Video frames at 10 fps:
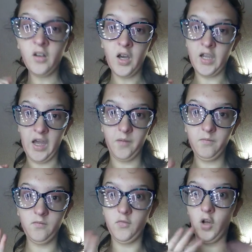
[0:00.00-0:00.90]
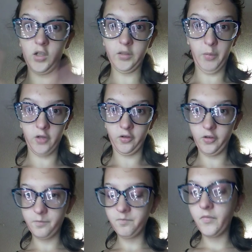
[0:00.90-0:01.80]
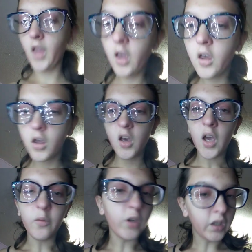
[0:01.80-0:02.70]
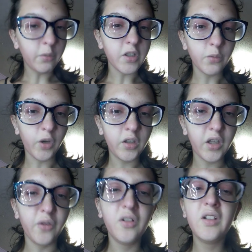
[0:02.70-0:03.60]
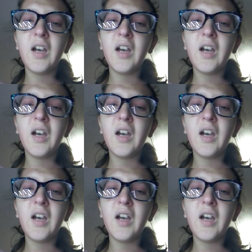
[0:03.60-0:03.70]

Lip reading: Again, not sponsored. I really wish it was, though.